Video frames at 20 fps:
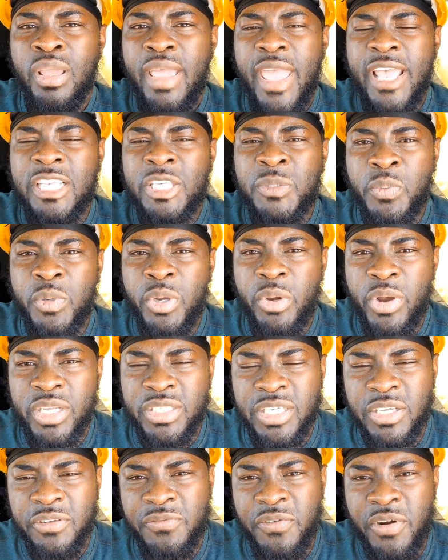
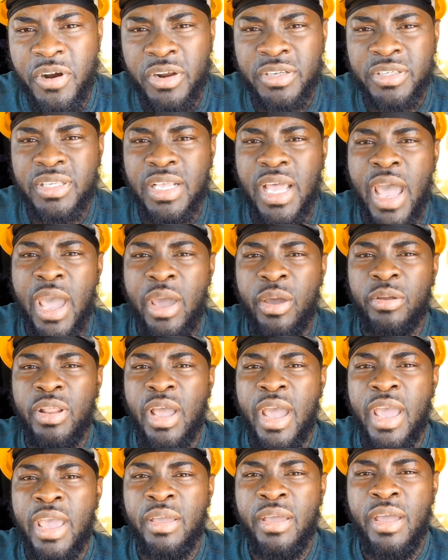experience it first. I,
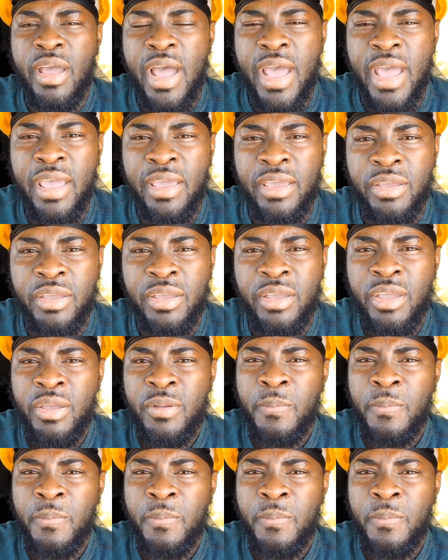I, I,